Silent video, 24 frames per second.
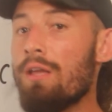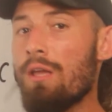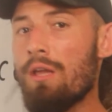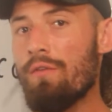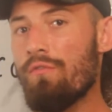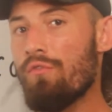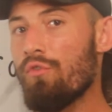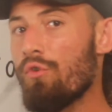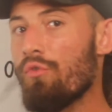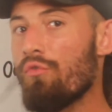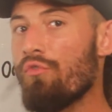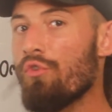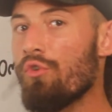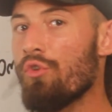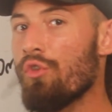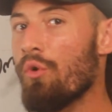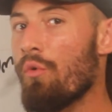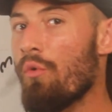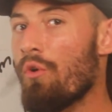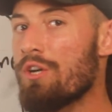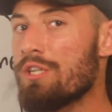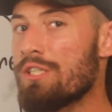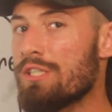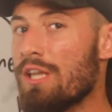if you view the
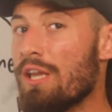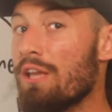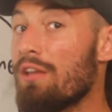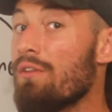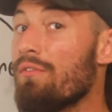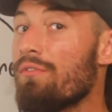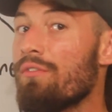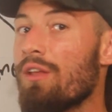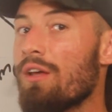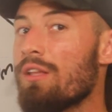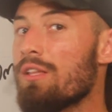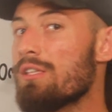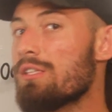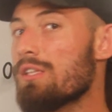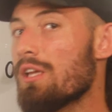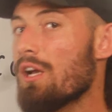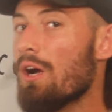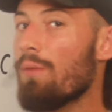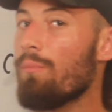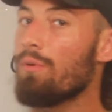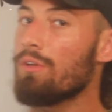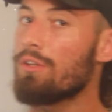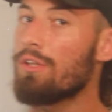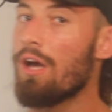worst thing, you've done this a
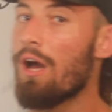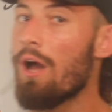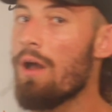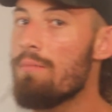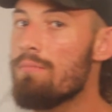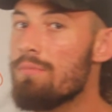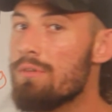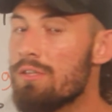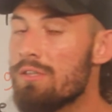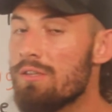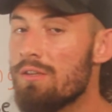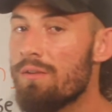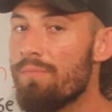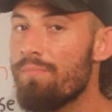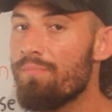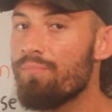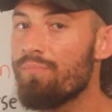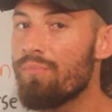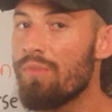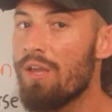couple times,